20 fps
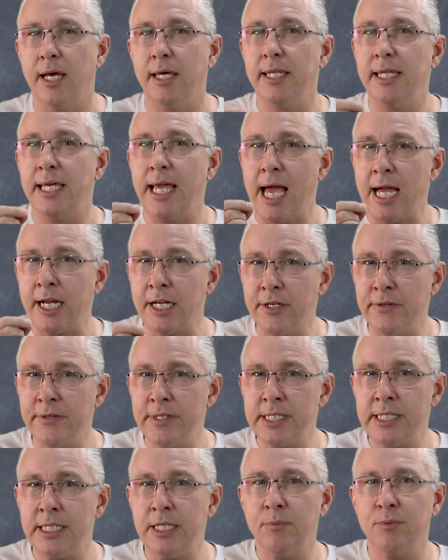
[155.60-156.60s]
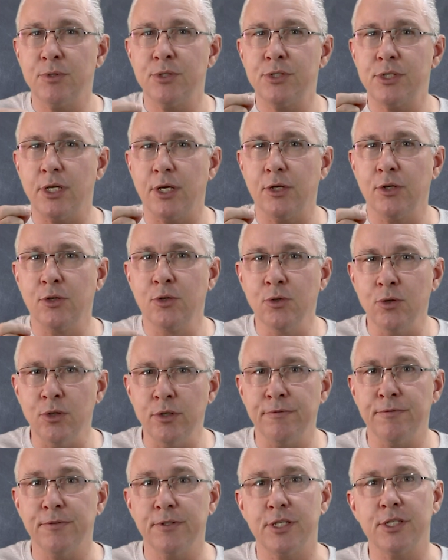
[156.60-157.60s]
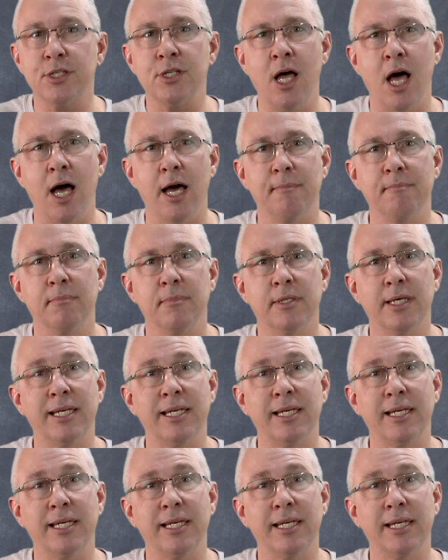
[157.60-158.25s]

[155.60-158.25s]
And the accuracy was so good for the time